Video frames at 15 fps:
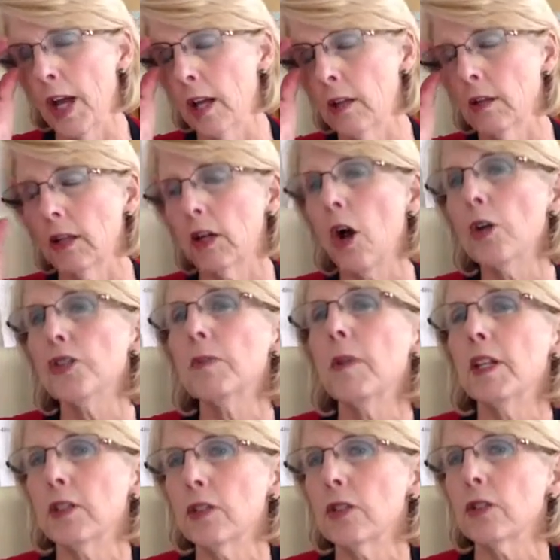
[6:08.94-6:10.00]
Well, Costa
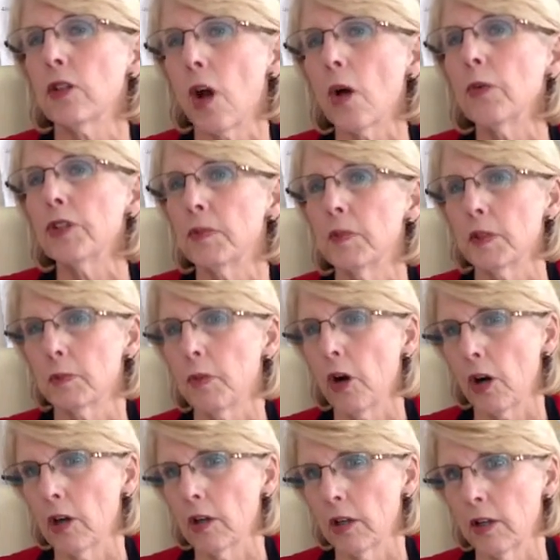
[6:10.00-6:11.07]
Mesa has always been
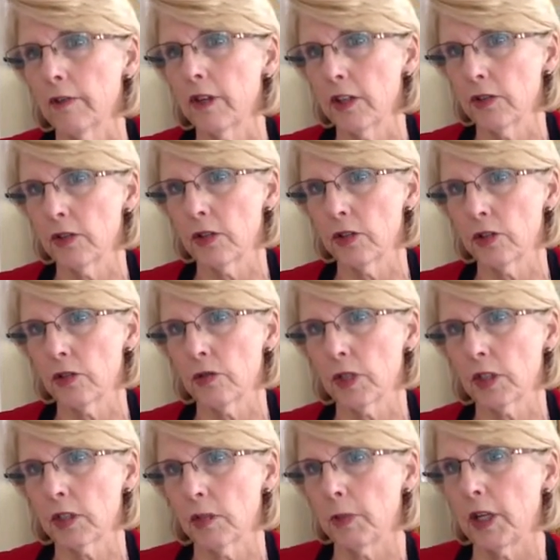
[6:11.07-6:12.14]
part of his
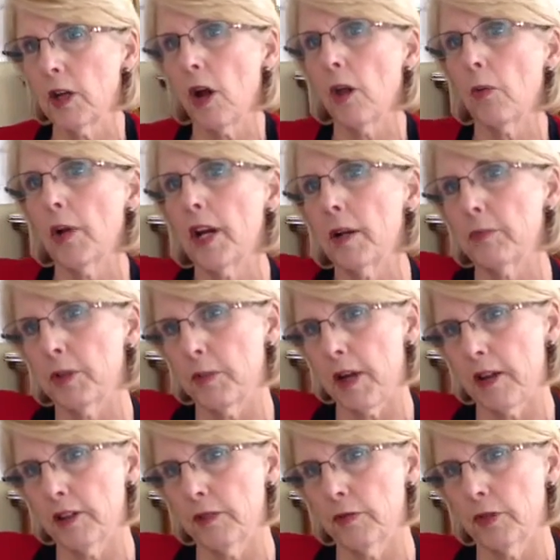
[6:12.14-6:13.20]
district, but it all went up to
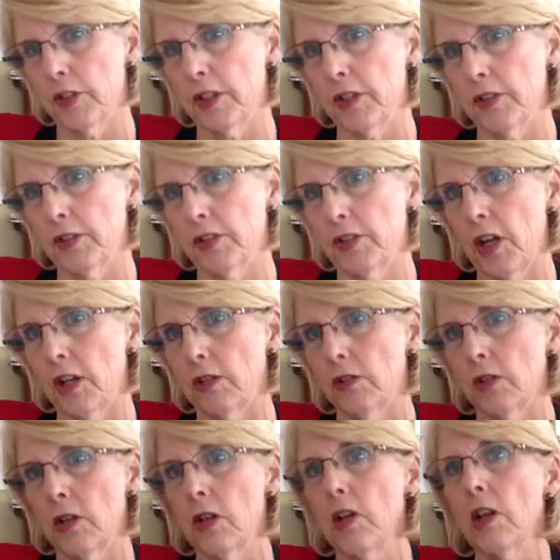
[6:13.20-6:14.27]
Palos Verdes
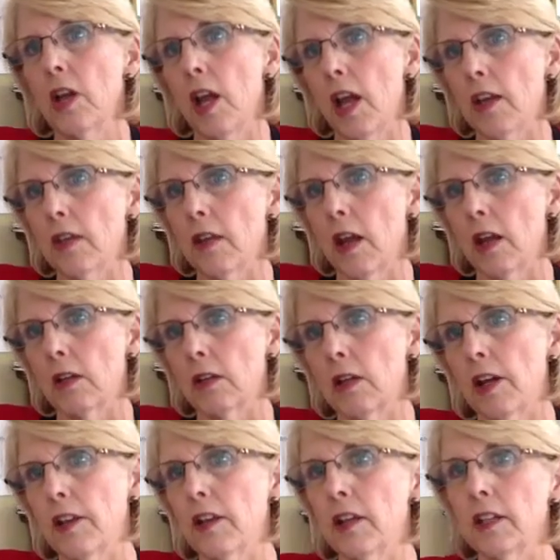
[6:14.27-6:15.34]
Estates, and then
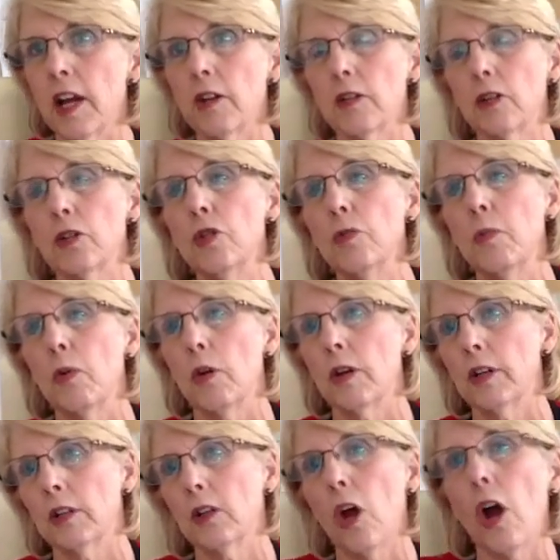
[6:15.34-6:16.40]
I think down to
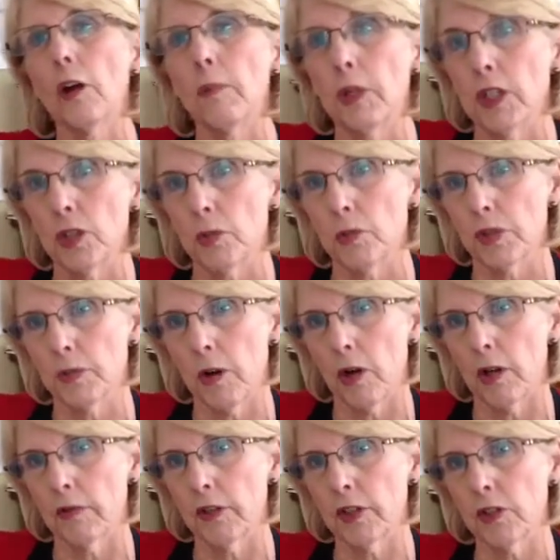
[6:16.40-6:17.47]
Newport, and Long Beach was
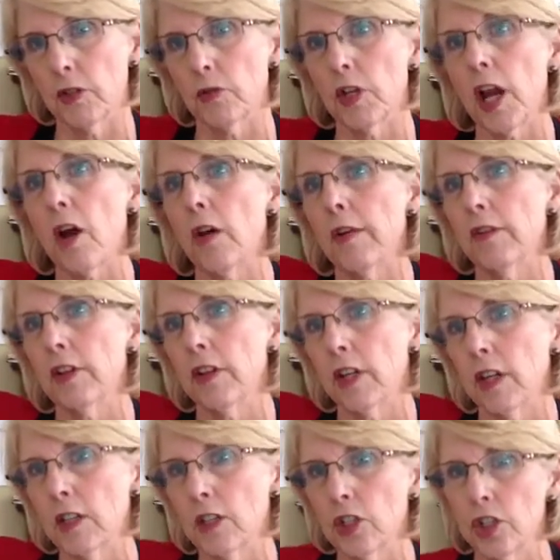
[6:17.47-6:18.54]
part of it. So now
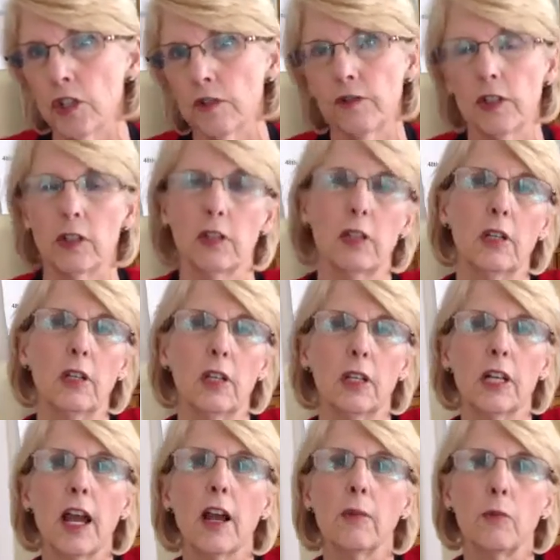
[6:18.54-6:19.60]
everything has shifted
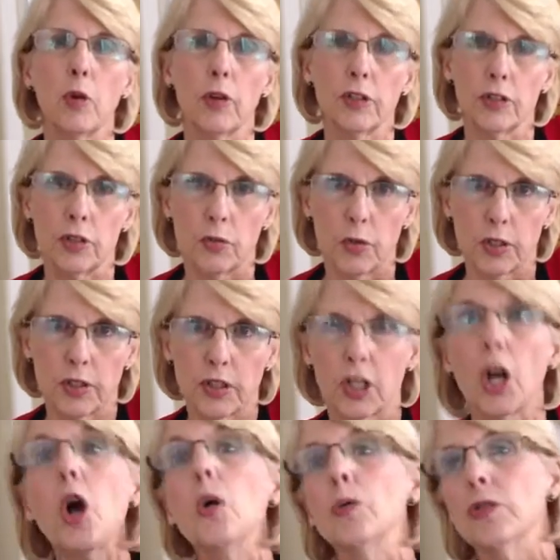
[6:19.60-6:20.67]
now more towards the
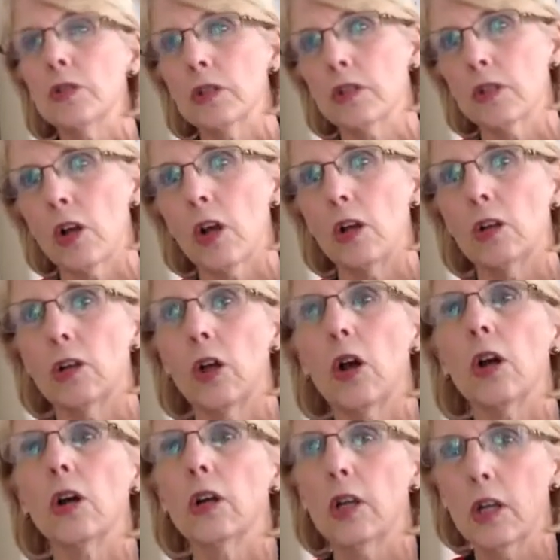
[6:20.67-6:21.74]
coast. It's all
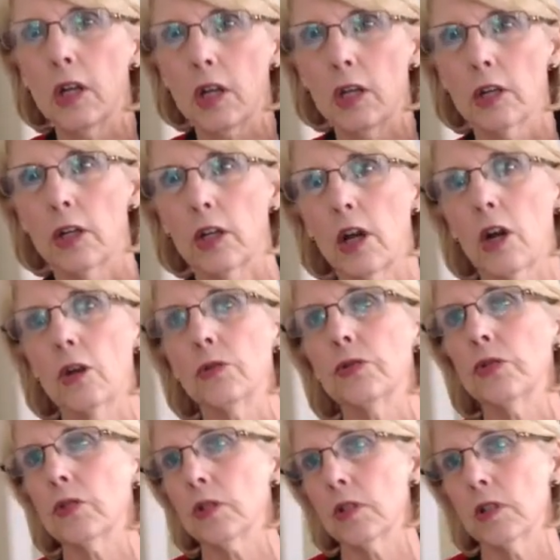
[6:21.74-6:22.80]
along the
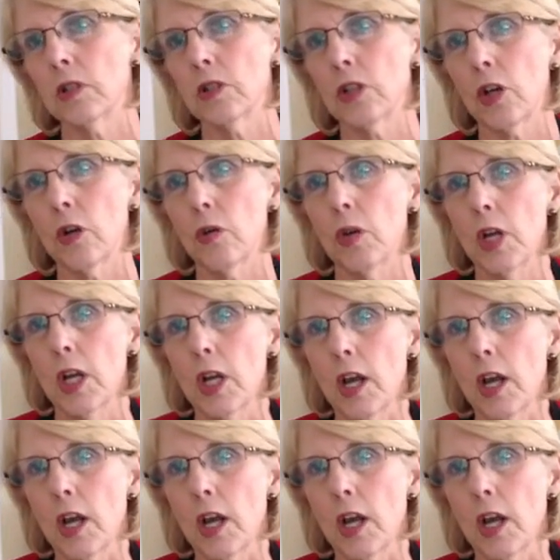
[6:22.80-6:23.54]
coast, and so.